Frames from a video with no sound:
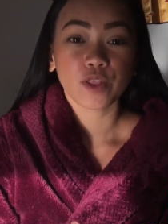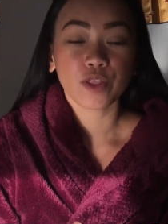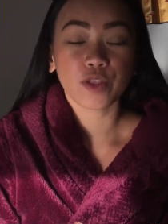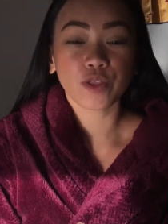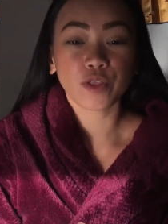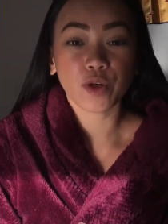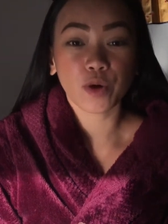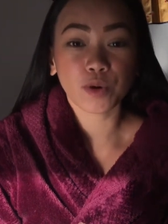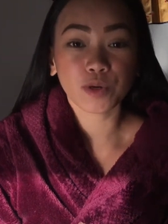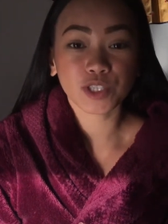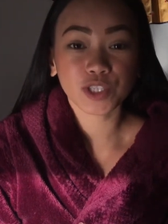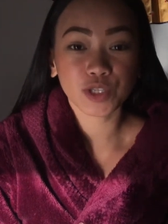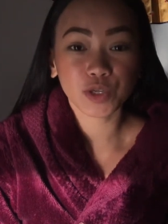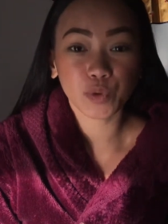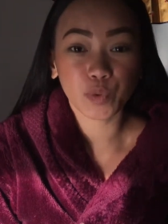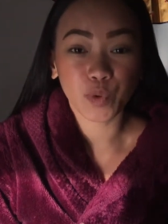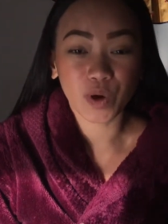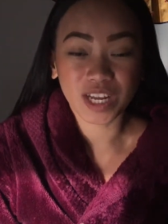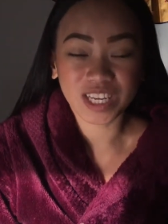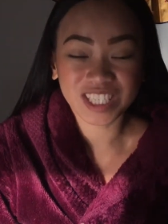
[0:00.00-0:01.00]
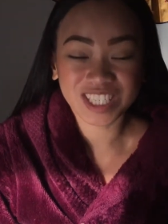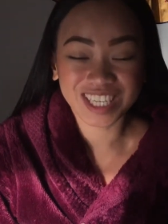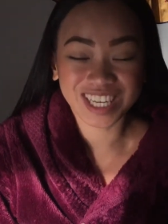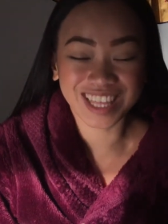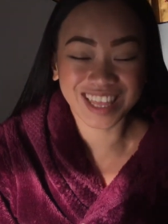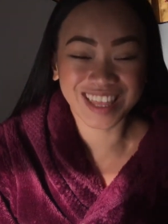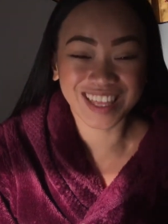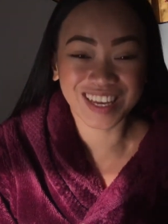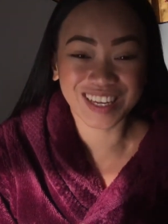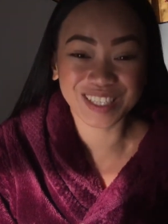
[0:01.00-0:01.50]
to those who watch
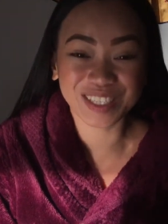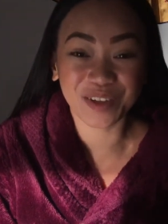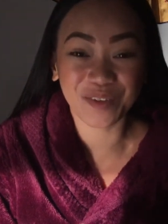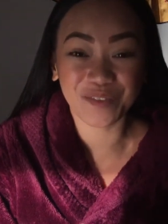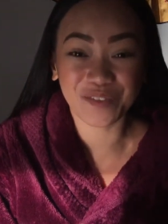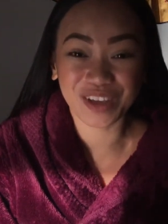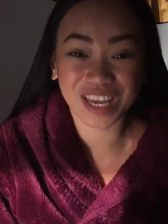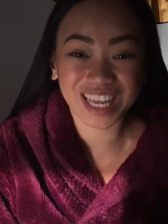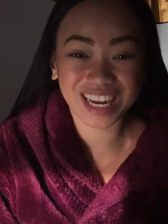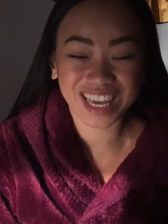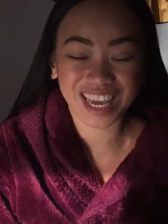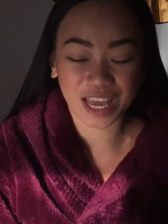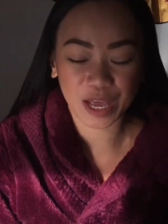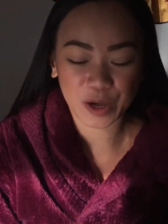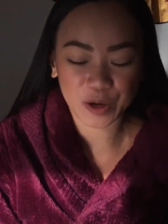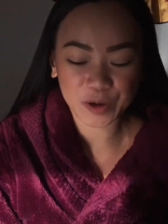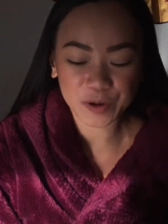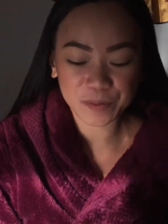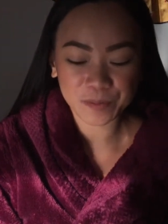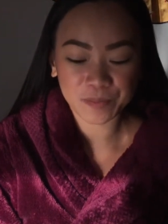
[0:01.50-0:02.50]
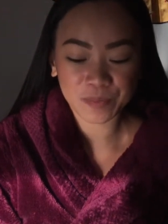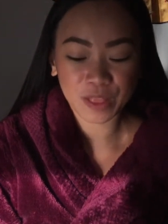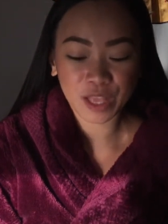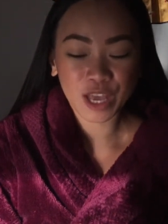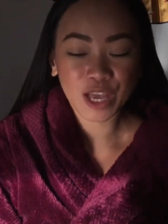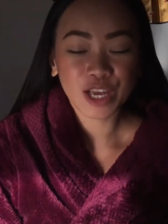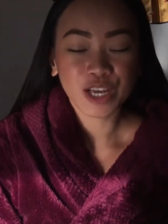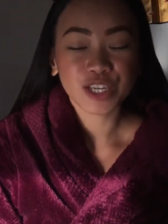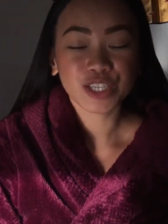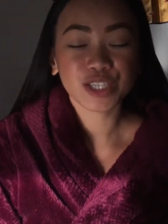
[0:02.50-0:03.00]
this video.
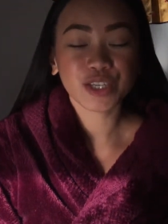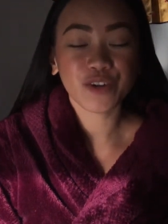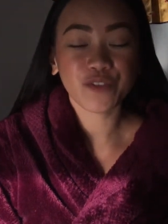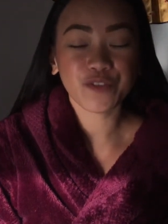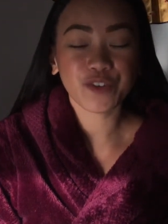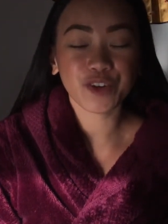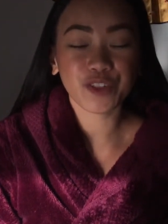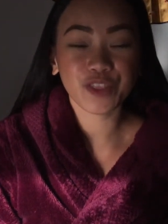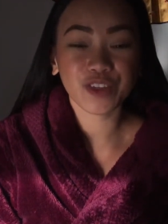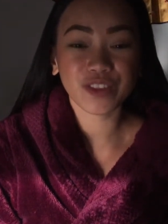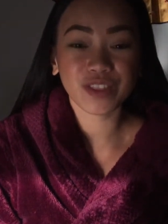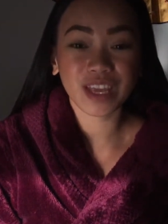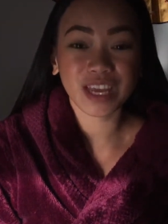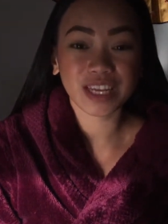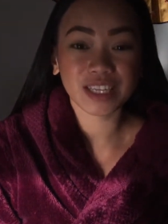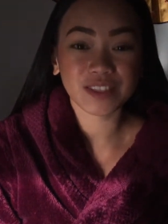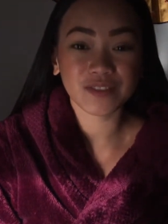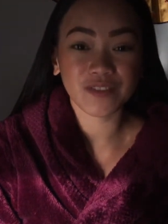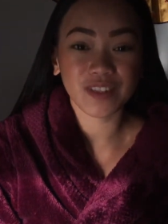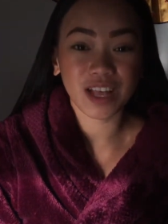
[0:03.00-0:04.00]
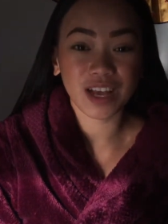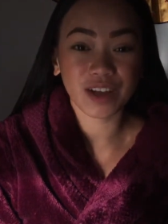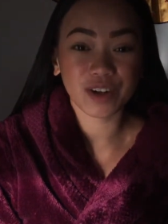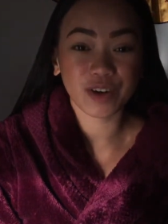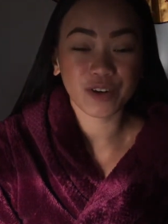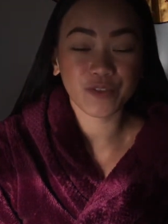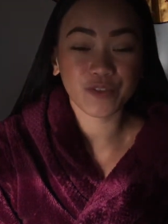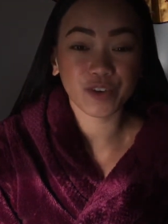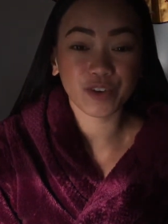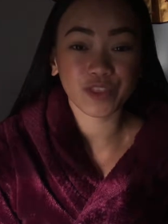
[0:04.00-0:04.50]
So for today's vlog
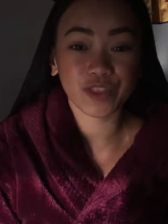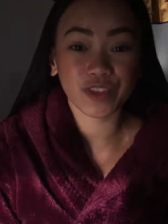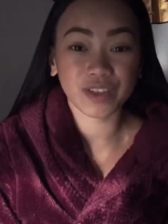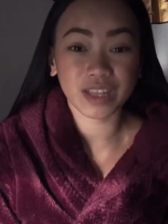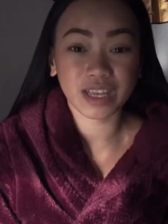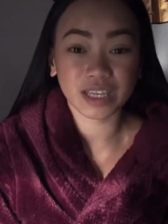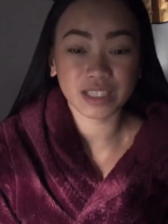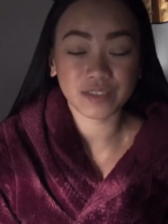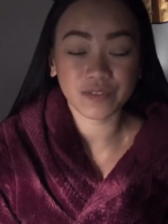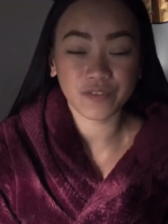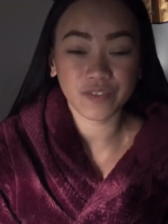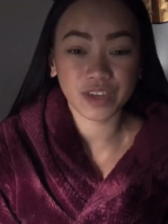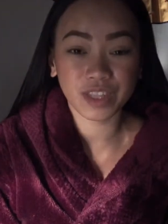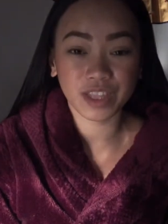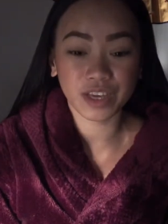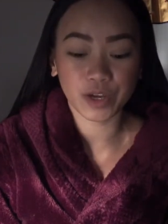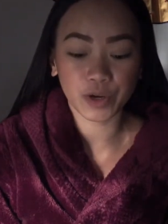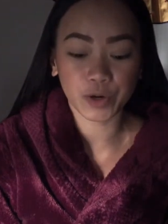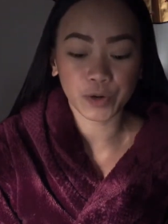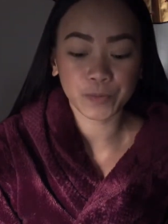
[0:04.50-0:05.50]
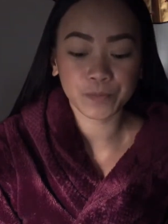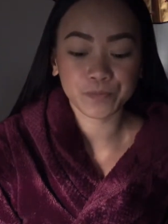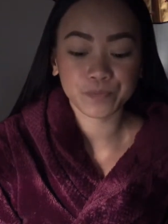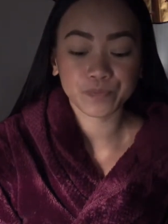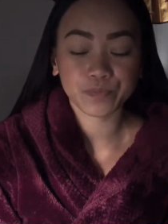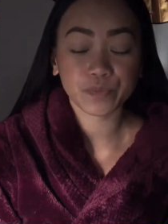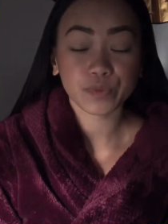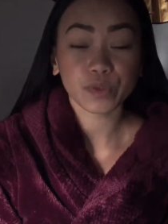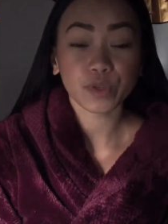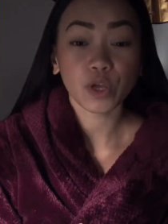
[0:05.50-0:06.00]
or for today's video,
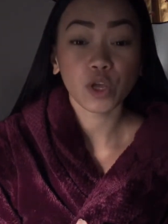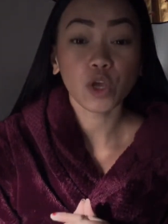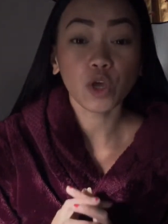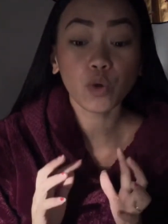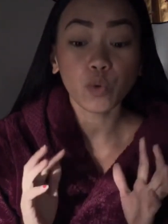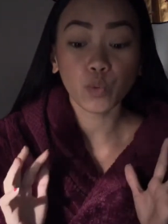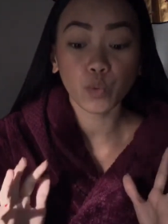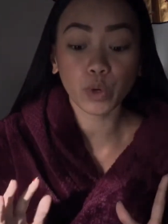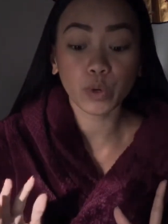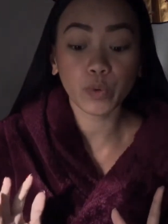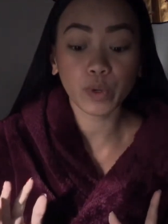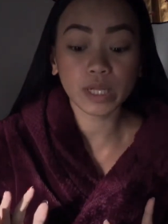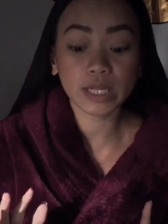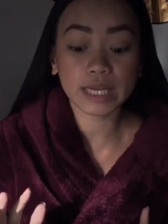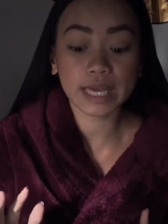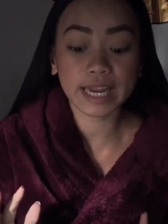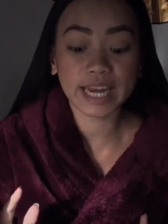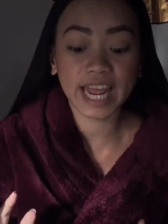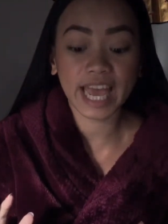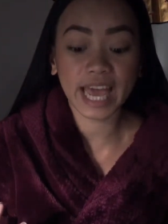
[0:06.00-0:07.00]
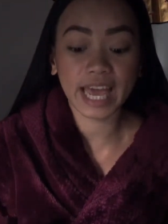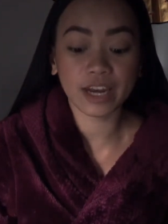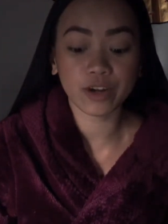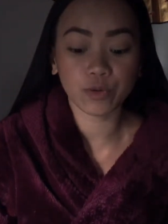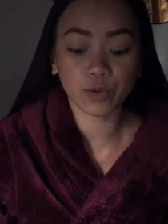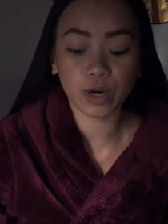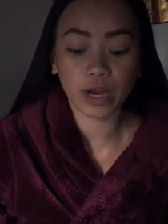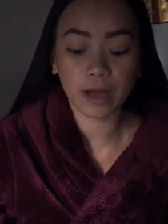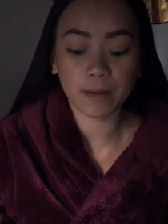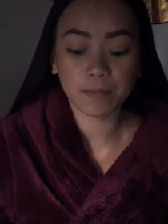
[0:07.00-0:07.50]
we will gonna
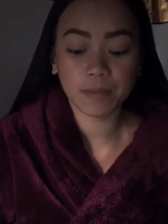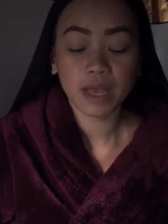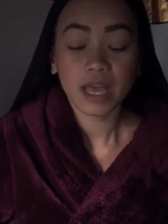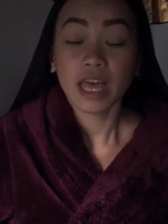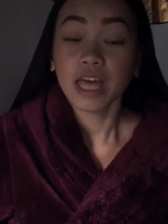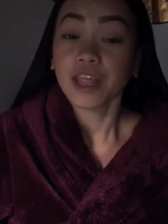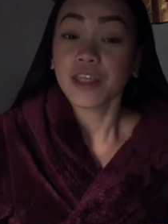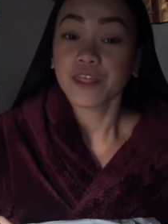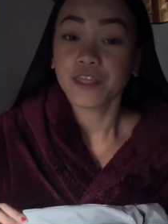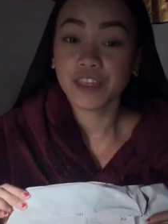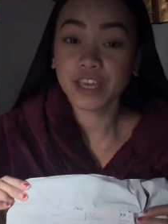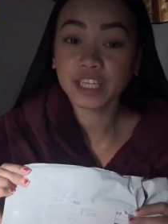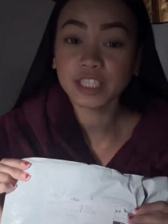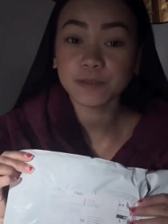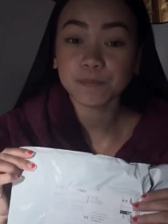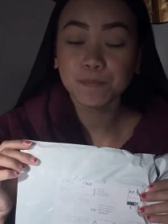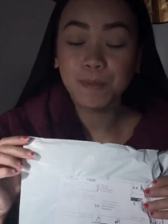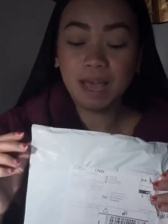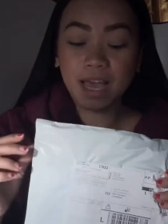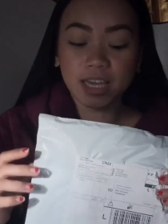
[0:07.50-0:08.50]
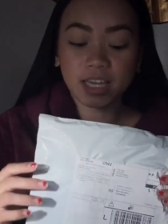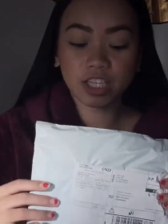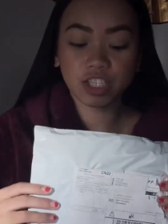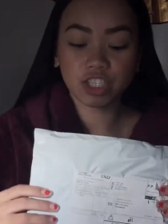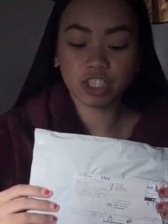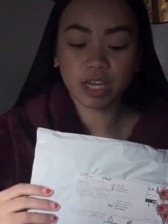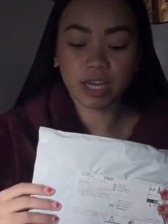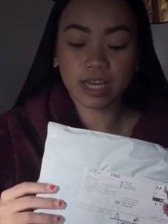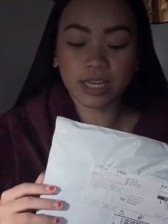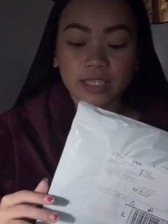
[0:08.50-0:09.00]
unwrap these
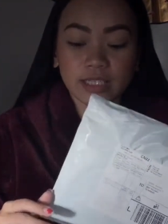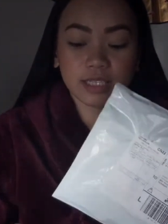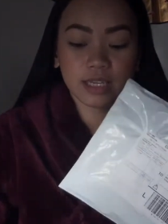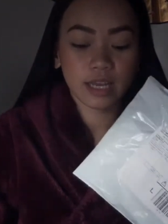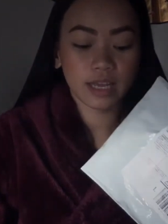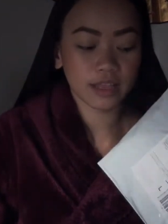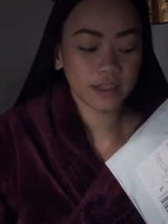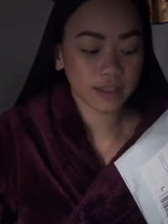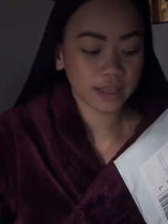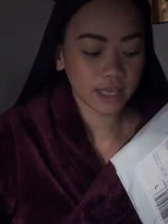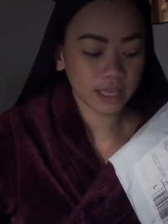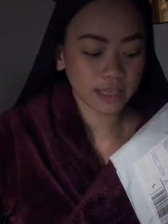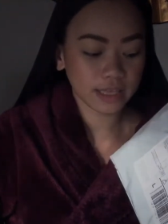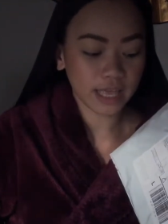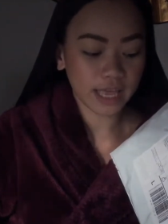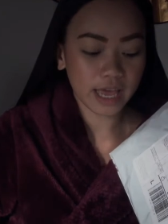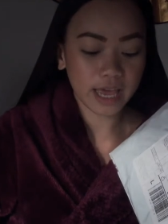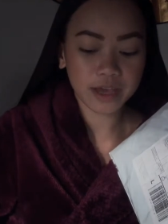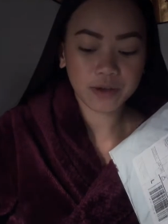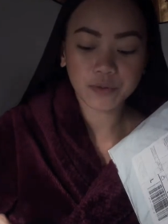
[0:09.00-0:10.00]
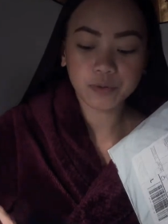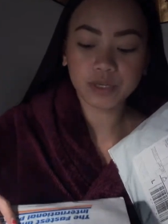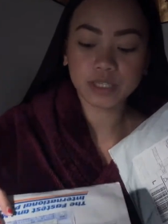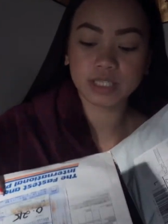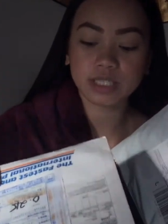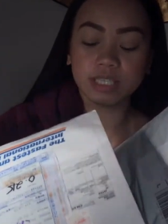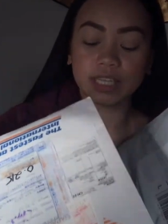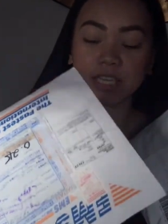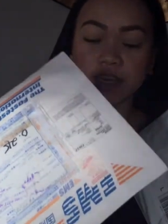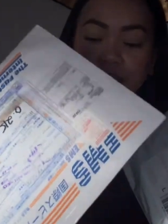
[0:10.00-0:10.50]
packages that I
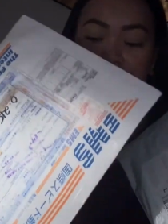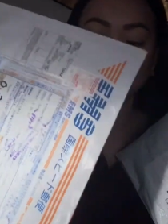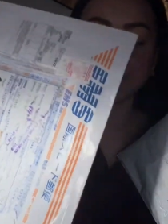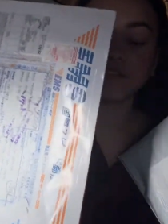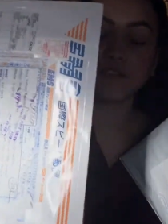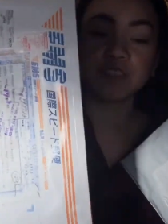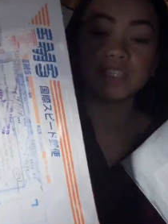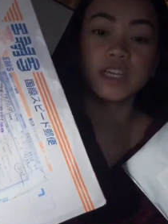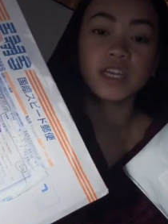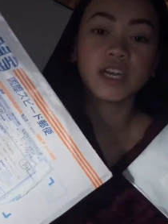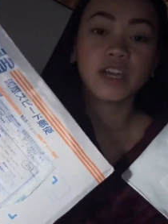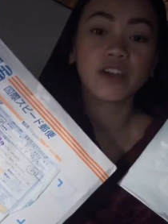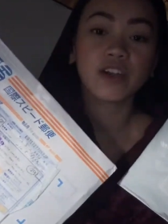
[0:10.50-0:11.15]
received